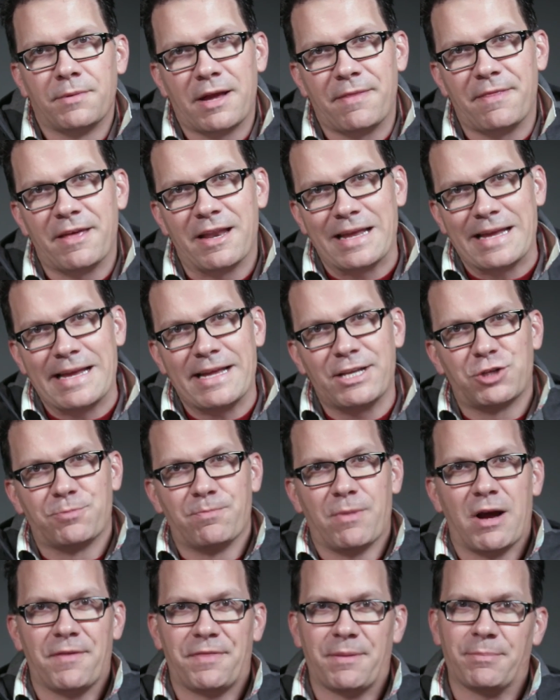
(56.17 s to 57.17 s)
And then each
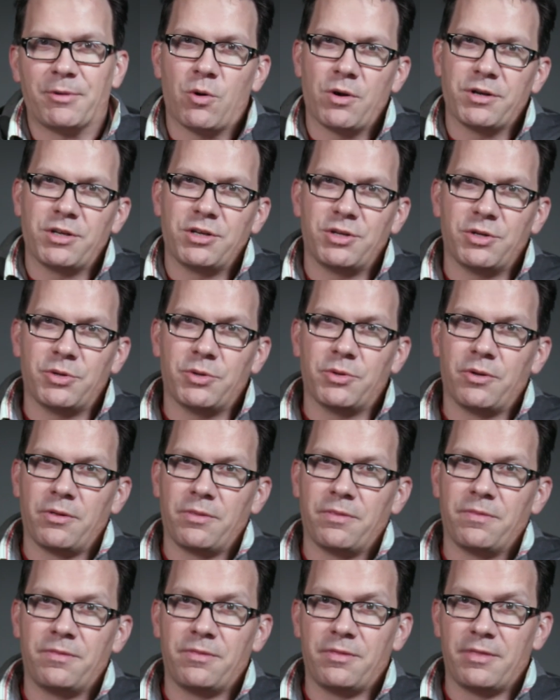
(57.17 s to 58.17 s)
month I'm going to do
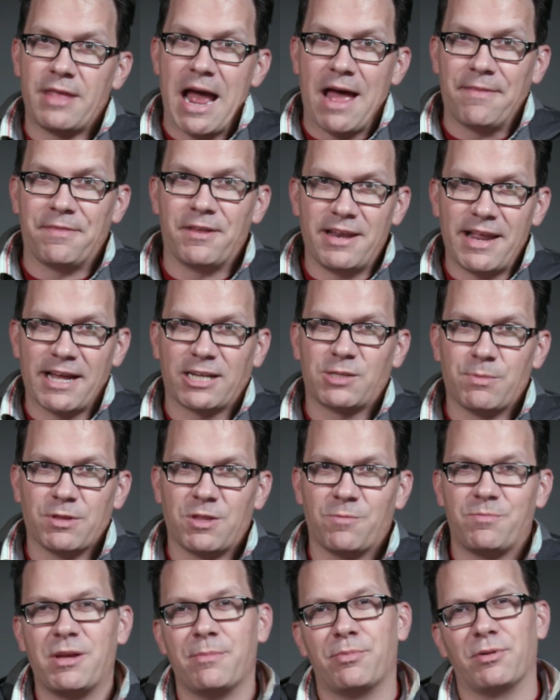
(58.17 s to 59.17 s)
add the next month
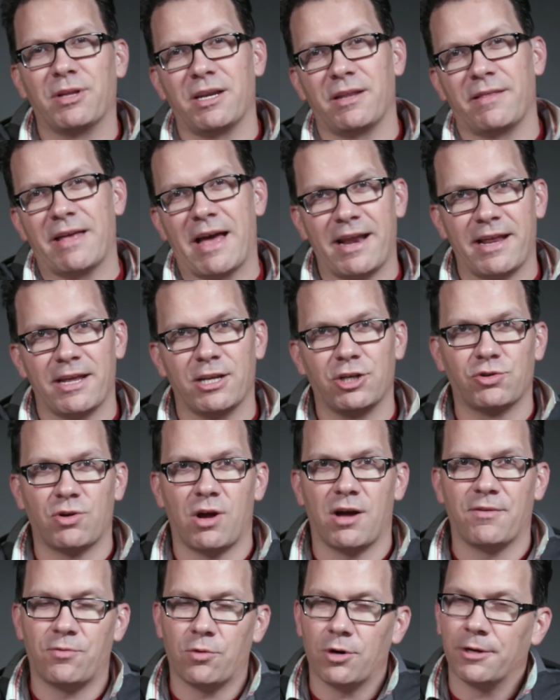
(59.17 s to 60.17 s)
of people into that and
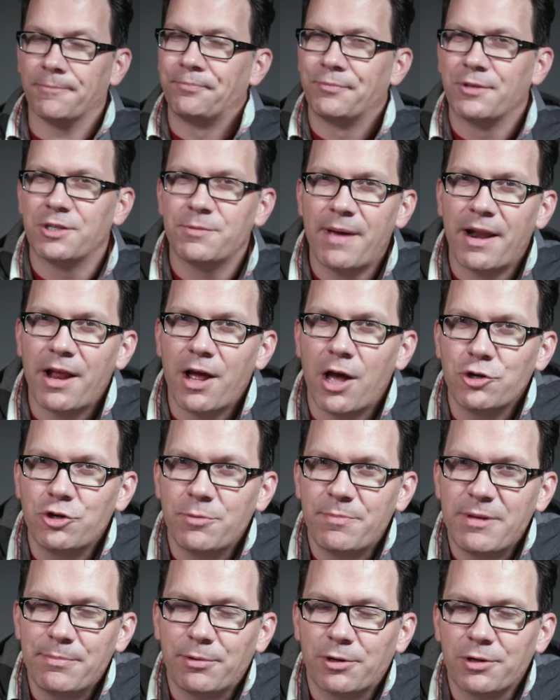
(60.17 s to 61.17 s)
draw for it. It's about
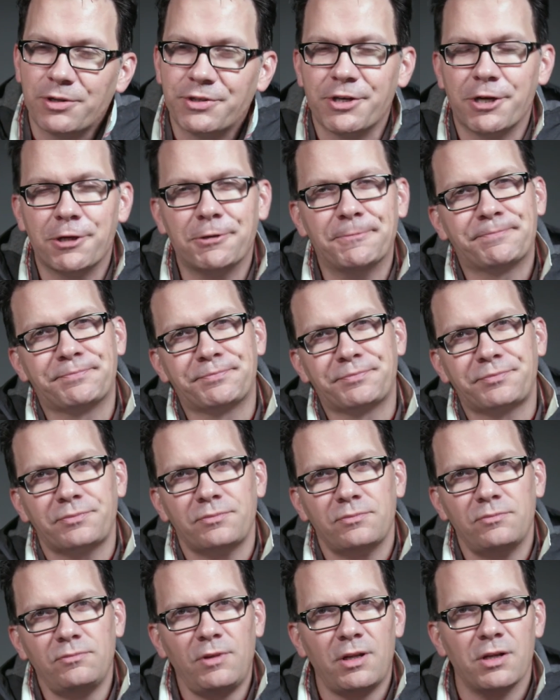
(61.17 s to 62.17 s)
100 people or so.
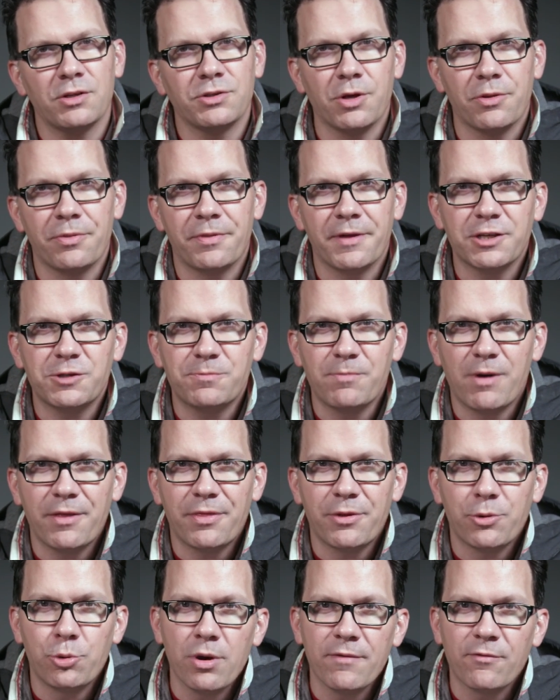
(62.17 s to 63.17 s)
So this
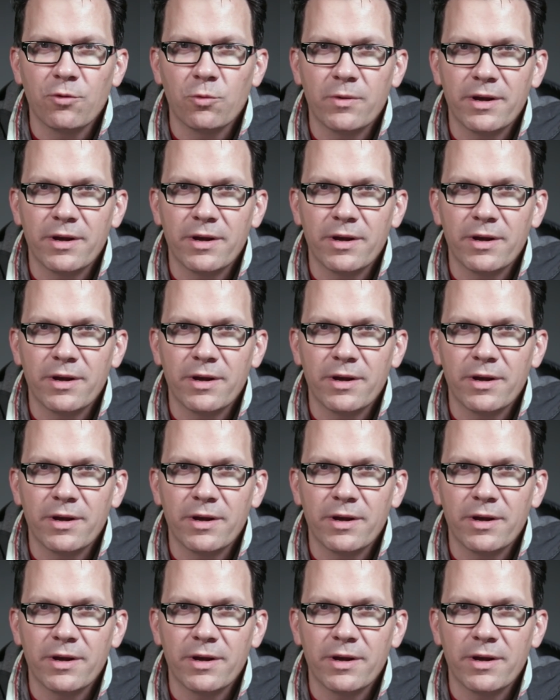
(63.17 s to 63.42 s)
month, whoever